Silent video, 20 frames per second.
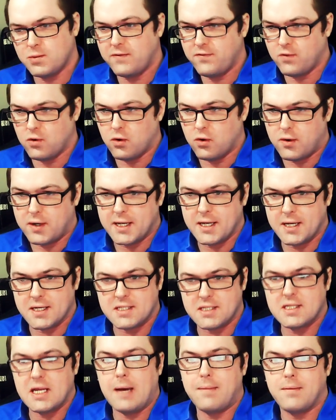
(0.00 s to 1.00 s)
already
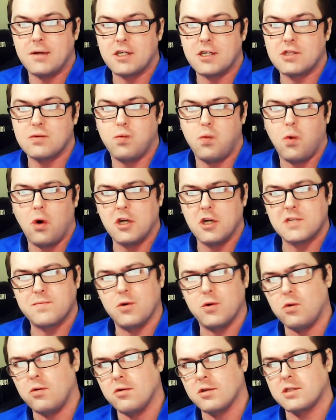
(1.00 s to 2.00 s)
established, was but
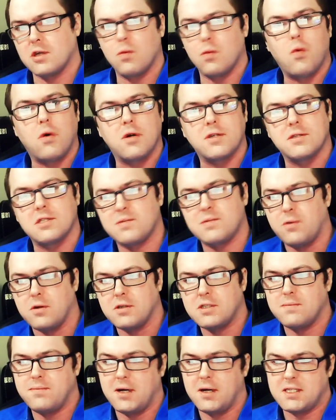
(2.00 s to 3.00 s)
also wasn't
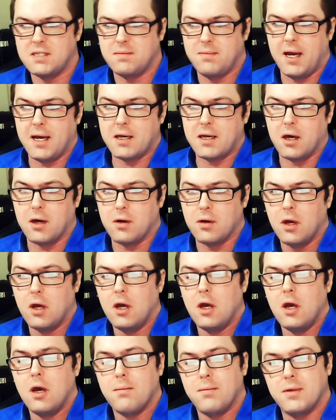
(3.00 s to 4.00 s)
sponsored by tobacco,
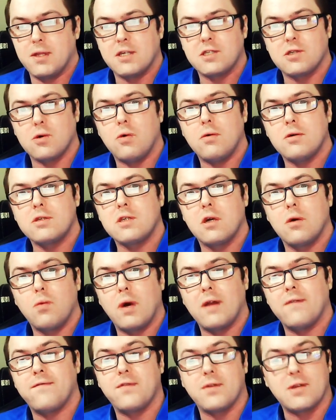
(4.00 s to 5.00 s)
but this also
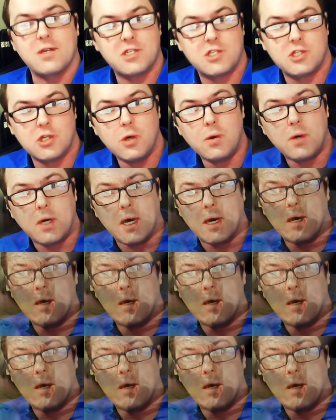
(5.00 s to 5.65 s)
went for the snooker,